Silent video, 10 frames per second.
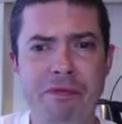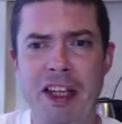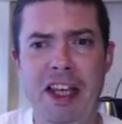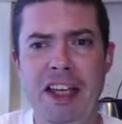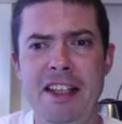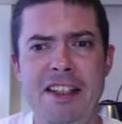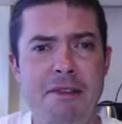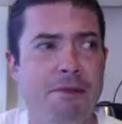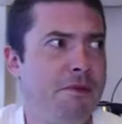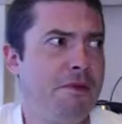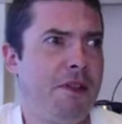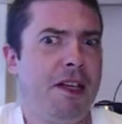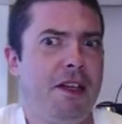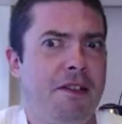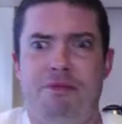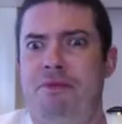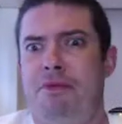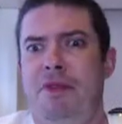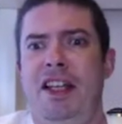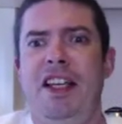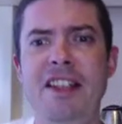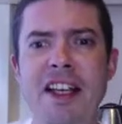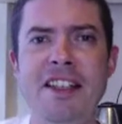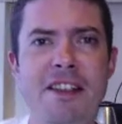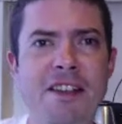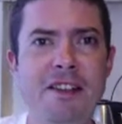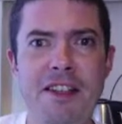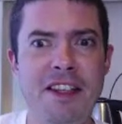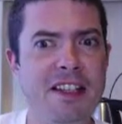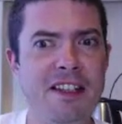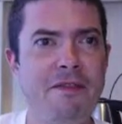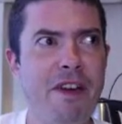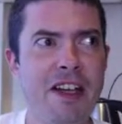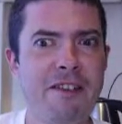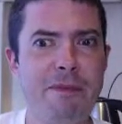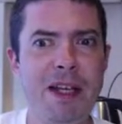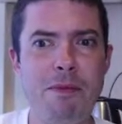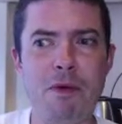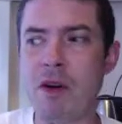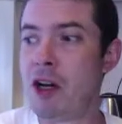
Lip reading: He is, like, these are divisive people.